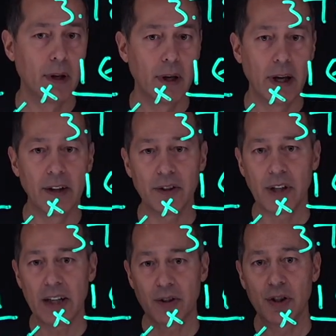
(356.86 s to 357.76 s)
And this
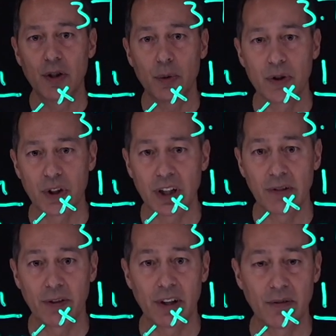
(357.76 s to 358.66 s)
has to do with
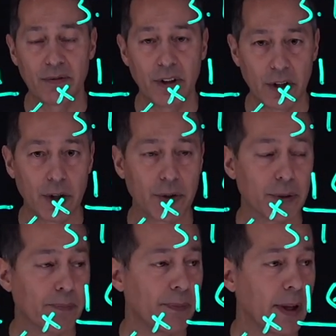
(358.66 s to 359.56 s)
significant figures.
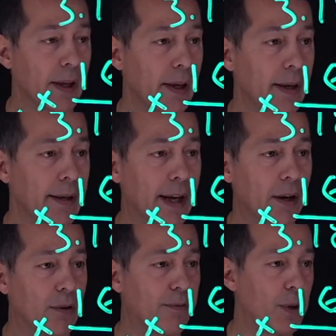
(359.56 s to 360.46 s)

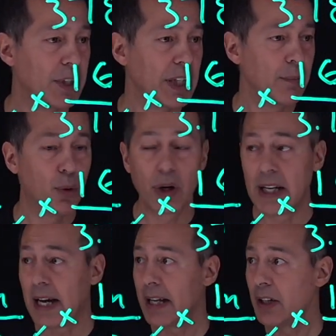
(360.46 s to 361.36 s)
Now,
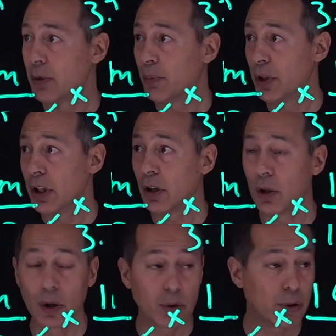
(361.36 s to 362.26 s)
14.9 is pretty
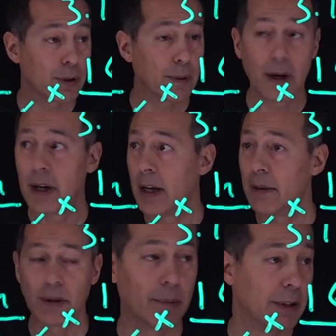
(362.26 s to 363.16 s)
close.
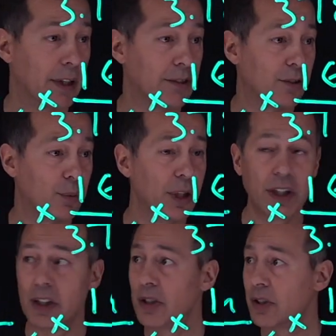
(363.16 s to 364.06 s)
I that's 3
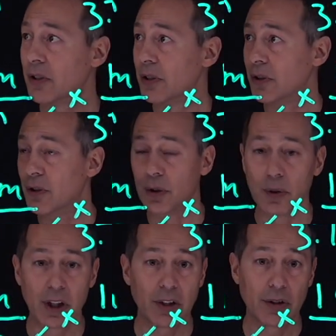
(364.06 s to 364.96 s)
digits. This is 2
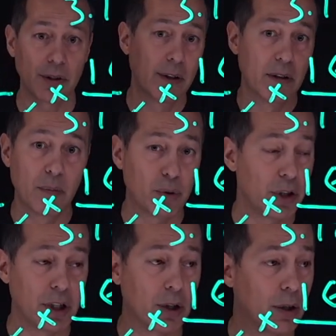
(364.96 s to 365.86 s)
digits. Pretty
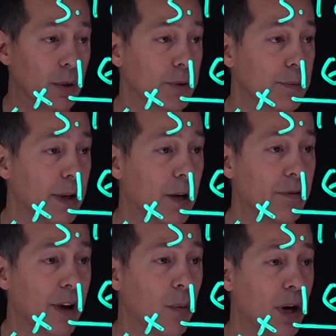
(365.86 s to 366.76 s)
close. Now, if I
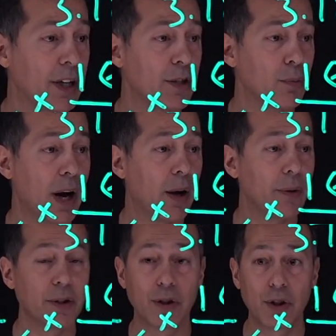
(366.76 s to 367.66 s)
wanted to round
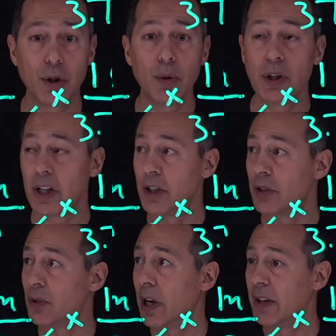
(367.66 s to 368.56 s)
this to 2 digits,
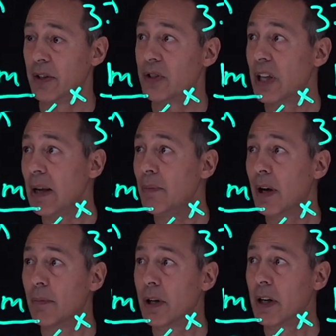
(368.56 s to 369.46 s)
so I had the same
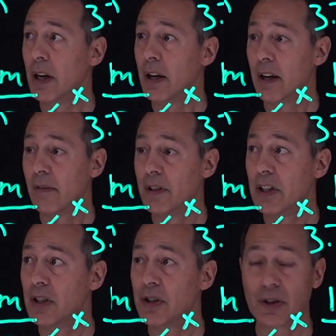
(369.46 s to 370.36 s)
number of
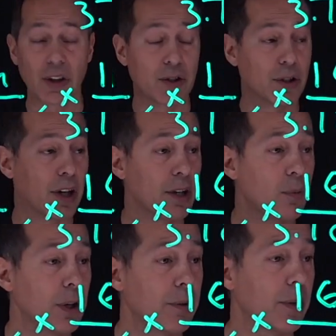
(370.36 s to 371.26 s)
digits as I started
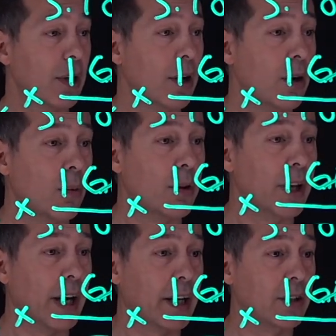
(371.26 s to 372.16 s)
with, well, then
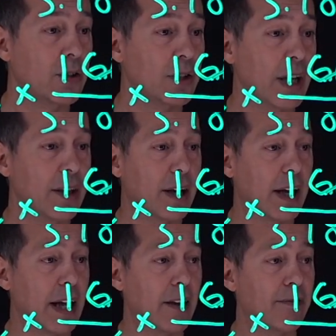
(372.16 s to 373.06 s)
I could say that I
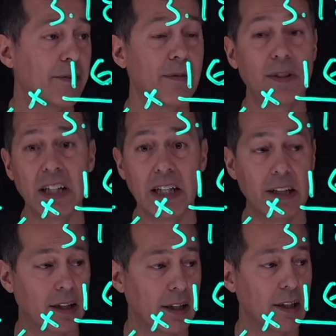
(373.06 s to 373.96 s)
have 15
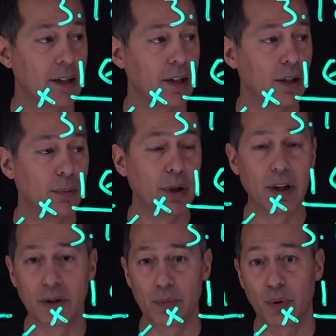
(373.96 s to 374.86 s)

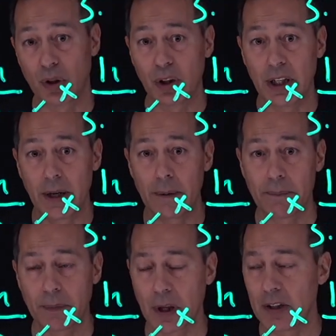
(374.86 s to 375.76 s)
kilometers per liter.
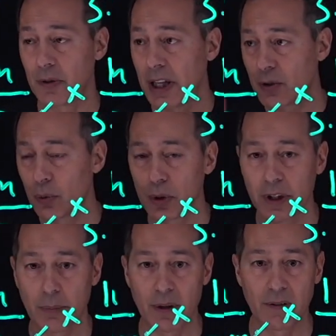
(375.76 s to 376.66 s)
Okay, so that's rule
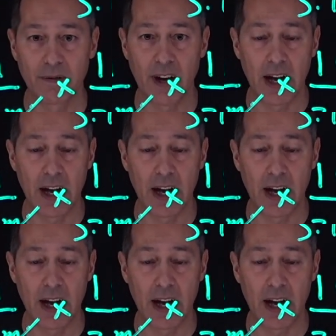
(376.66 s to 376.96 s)
number 5.